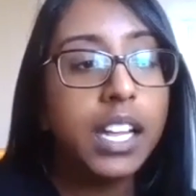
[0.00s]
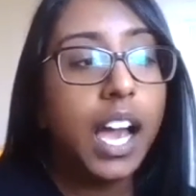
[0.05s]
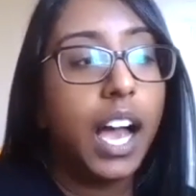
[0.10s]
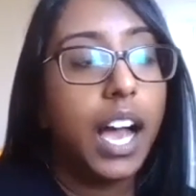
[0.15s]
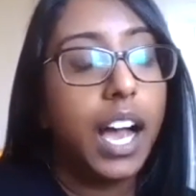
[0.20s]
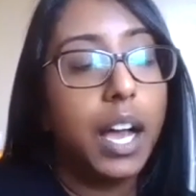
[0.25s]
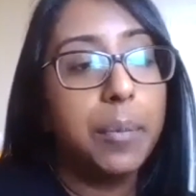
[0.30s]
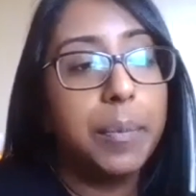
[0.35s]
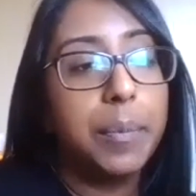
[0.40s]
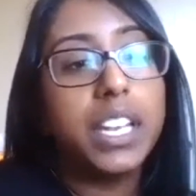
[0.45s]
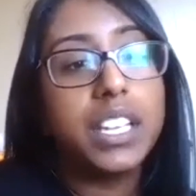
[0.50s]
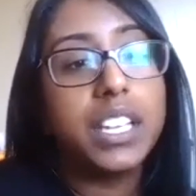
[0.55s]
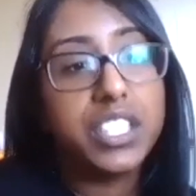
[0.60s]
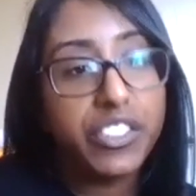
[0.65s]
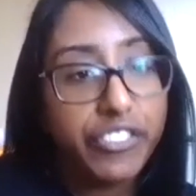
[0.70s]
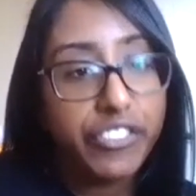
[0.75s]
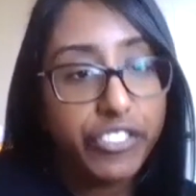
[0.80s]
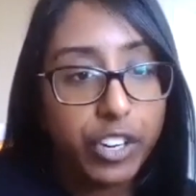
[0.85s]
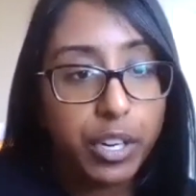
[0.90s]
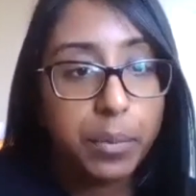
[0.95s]
Um, it is a
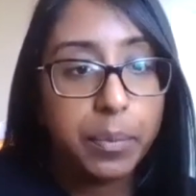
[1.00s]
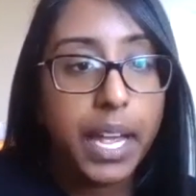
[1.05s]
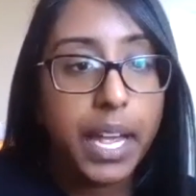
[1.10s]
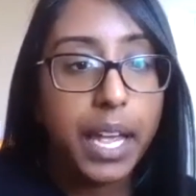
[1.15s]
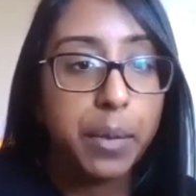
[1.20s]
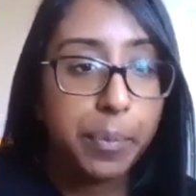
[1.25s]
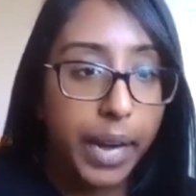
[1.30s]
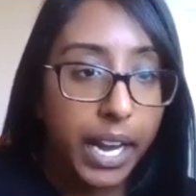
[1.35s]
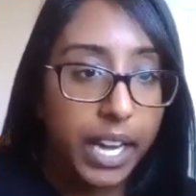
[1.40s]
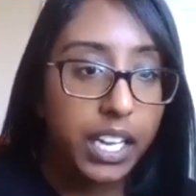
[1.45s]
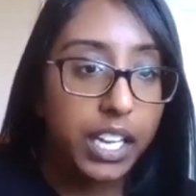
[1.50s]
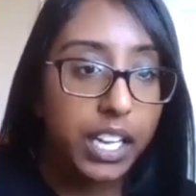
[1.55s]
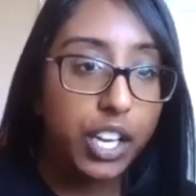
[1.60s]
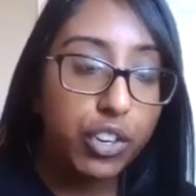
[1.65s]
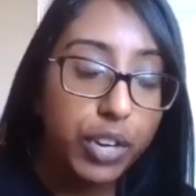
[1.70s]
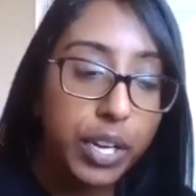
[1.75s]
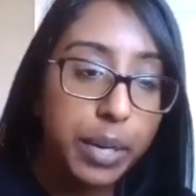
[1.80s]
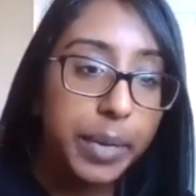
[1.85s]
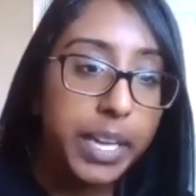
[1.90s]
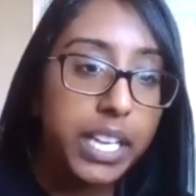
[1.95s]
firm and binding
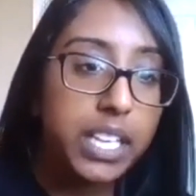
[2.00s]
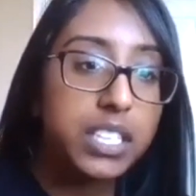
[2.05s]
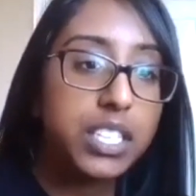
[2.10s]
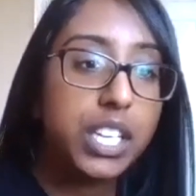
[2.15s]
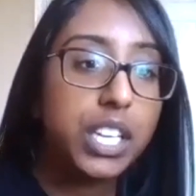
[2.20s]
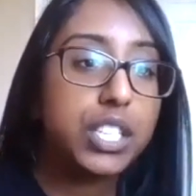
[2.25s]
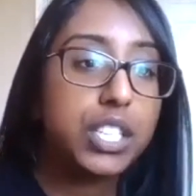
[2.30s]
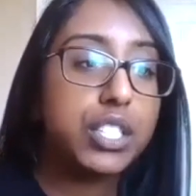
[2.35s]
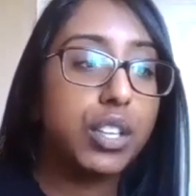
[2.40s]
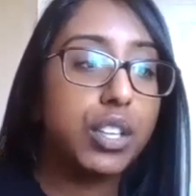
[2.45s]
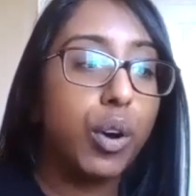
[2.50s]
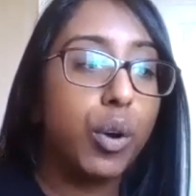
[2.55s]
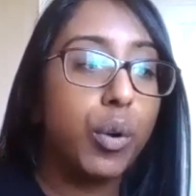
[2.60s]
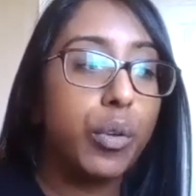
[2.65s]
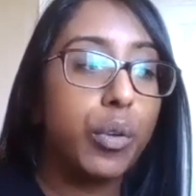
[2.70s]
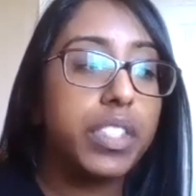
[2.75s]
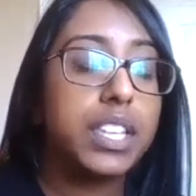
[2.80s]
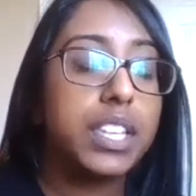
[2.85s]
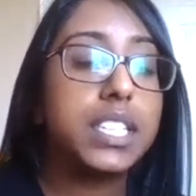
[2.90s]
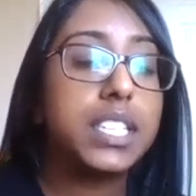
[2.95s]
agreement. So
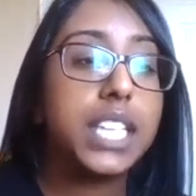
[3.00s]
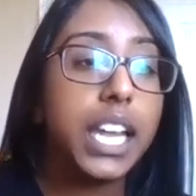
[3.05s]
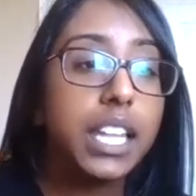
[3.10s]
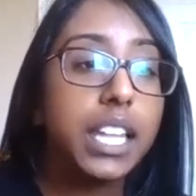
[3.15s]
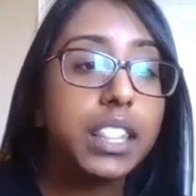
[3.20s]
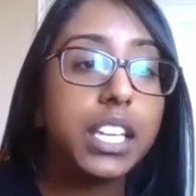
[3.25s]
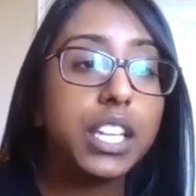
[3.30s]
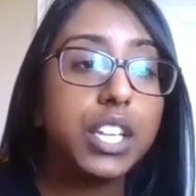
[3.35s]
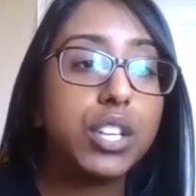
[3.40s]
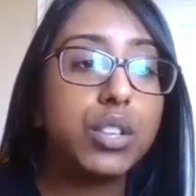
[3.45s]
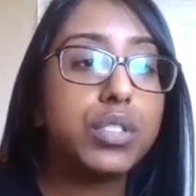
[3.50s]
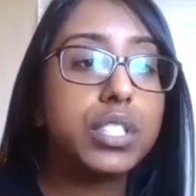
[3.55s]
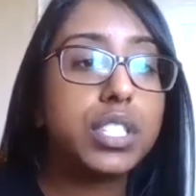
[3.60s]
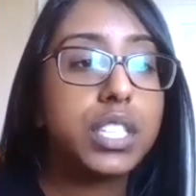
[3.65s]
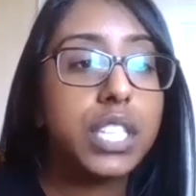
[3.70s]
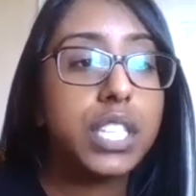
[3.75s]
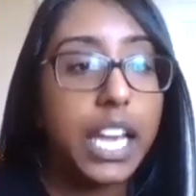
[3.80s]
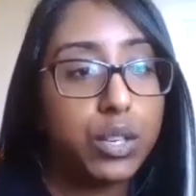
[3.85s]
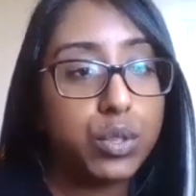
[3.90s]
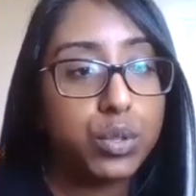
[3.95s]
the date that you
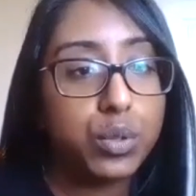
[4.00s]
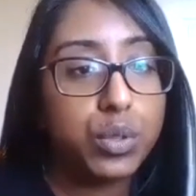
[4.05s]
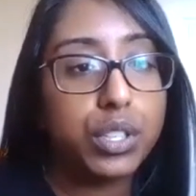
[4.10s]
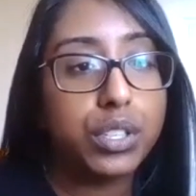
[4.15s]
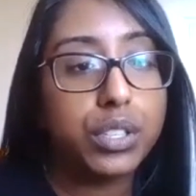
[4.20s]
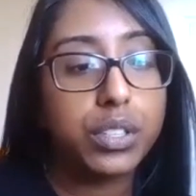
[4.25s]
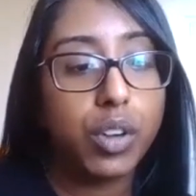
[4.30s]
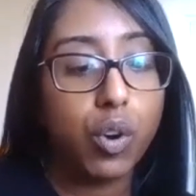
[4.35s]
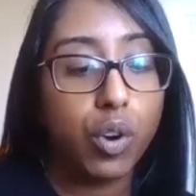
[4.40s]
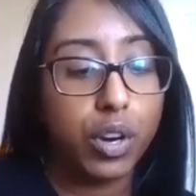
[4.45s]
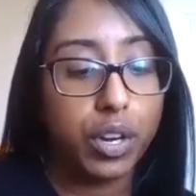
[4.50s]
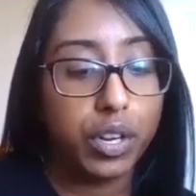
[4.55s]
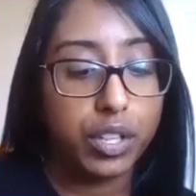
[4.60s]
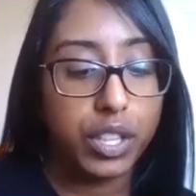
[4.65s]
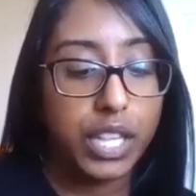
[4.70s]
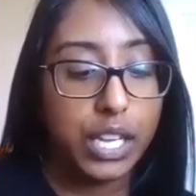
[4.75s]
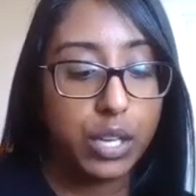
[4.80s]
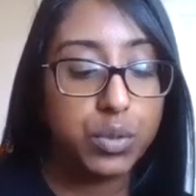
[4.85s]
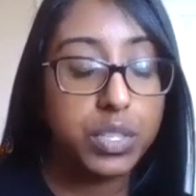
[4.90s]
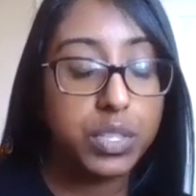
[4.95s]
schedule or
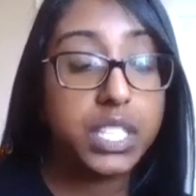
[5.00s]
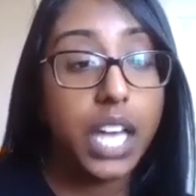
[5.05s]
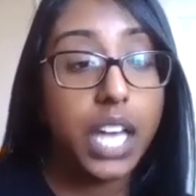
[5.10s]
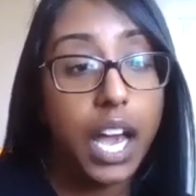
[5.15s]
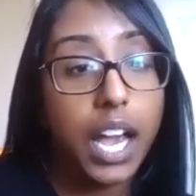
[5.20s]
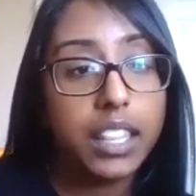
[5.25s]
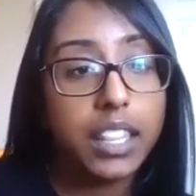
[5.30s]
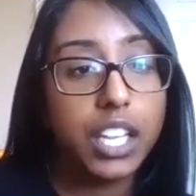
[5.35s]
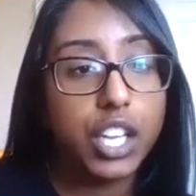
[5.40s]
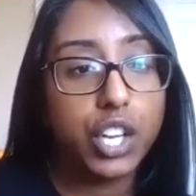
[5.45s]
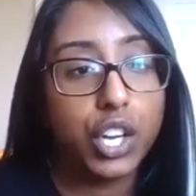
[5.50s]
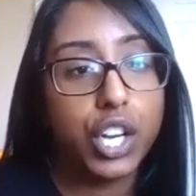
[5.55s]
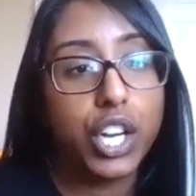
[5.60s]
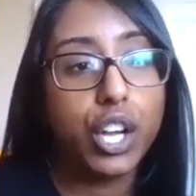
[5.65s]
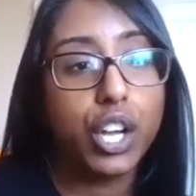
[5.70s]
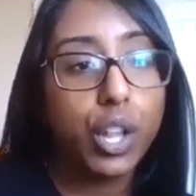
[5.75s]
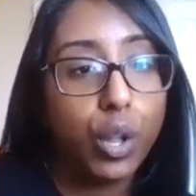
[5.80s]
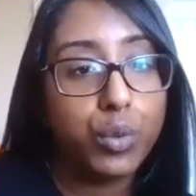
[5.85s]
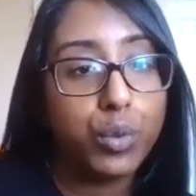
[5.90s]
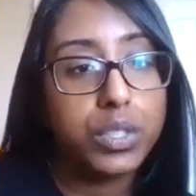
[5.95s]
that you sign that you're going to
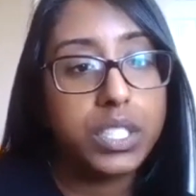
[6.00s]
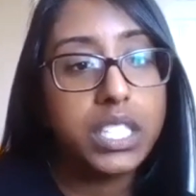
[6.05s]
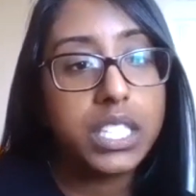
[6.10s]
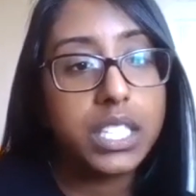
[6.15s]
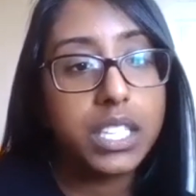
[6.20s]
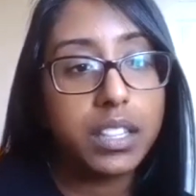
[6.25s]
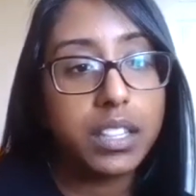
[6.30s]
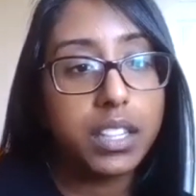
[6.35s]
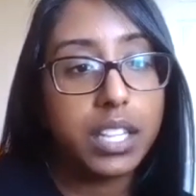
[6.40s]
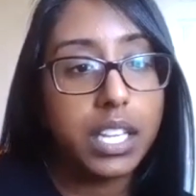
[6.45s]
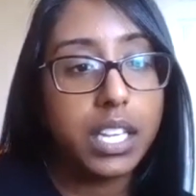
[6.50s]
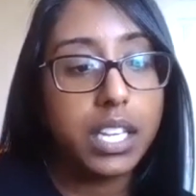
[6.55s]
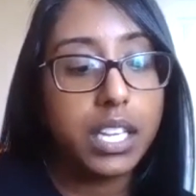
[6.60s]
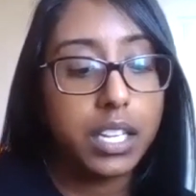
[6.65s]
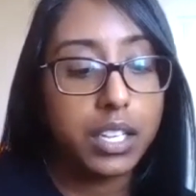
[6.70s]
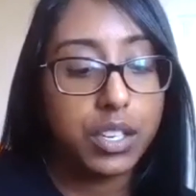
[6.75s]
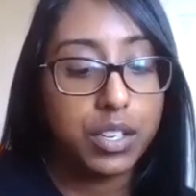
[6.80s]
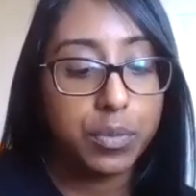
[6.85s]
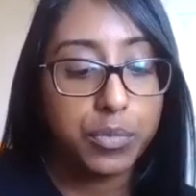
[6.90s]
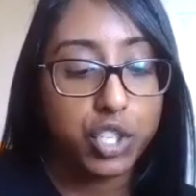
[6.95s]
close
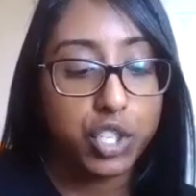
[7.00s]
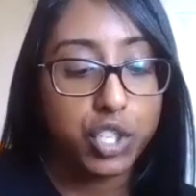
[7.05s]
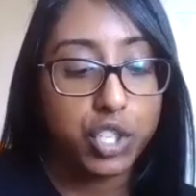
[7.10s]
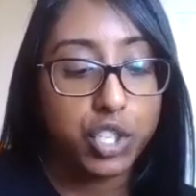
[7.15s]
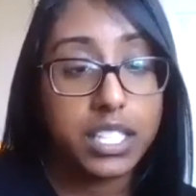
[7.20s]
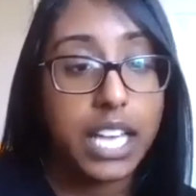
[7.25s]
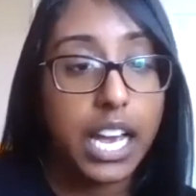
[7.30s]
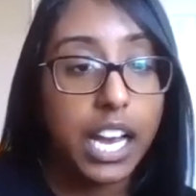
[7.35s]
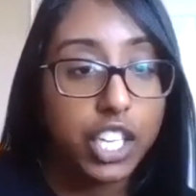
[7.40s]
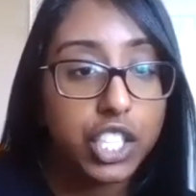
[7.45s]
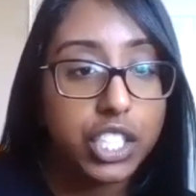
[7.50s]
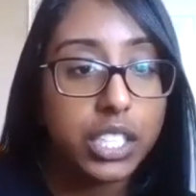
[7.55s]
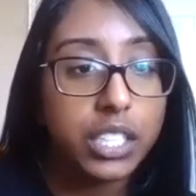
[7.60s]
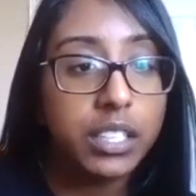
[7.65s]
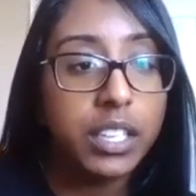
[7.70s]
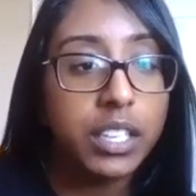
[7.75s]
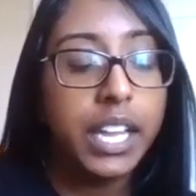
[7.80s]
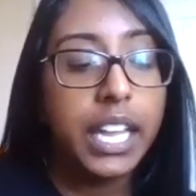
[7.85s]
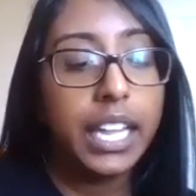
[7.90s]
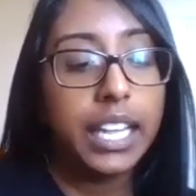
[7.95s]
the transaction,
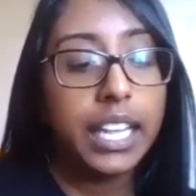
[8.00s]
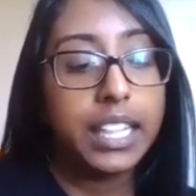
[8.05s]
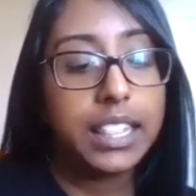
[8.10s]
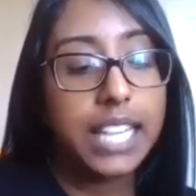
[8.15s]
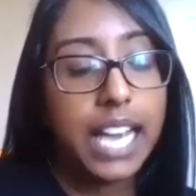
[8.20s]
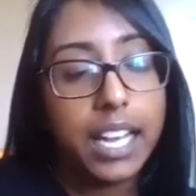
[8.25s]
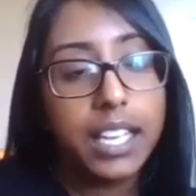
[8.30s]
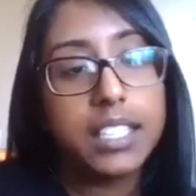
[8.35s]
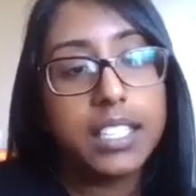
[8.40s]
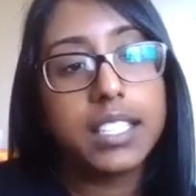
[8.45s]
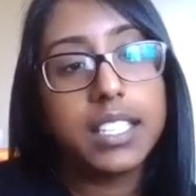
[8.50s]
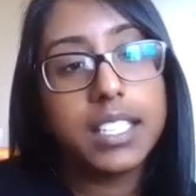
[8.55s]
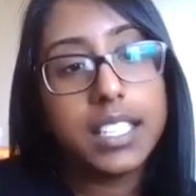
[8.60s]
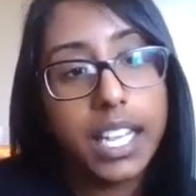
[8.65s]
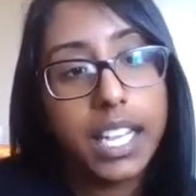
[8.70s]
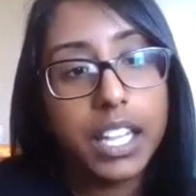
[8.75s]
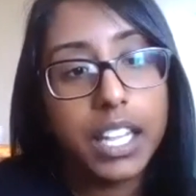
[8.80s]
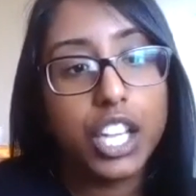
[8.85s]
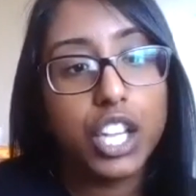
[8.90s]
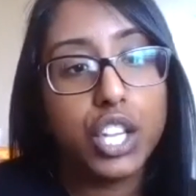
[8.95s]
that is the
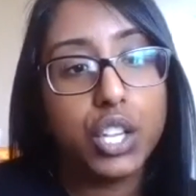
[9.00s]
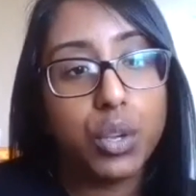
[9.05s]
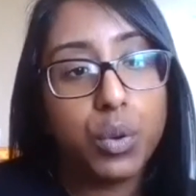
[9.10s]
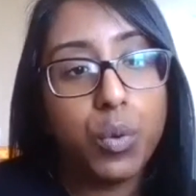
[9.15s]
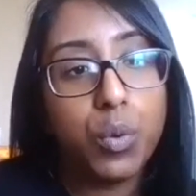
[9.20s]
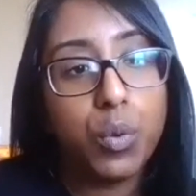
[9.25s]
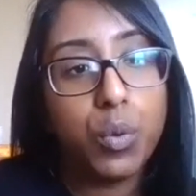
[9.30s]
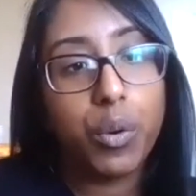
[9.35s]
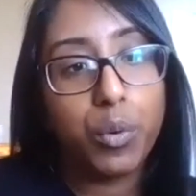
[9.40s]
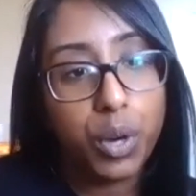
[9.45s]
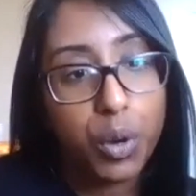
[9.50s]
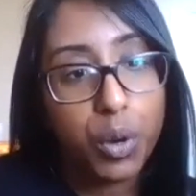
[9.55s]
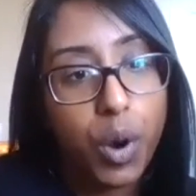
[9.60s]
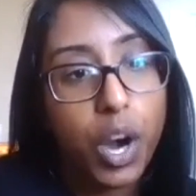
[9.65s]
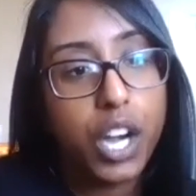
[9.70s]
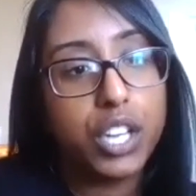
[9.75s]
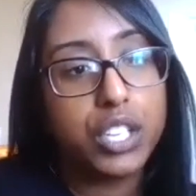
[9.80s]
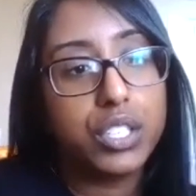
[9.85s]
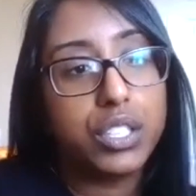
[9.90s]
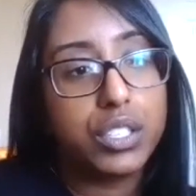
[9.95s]
day that you are required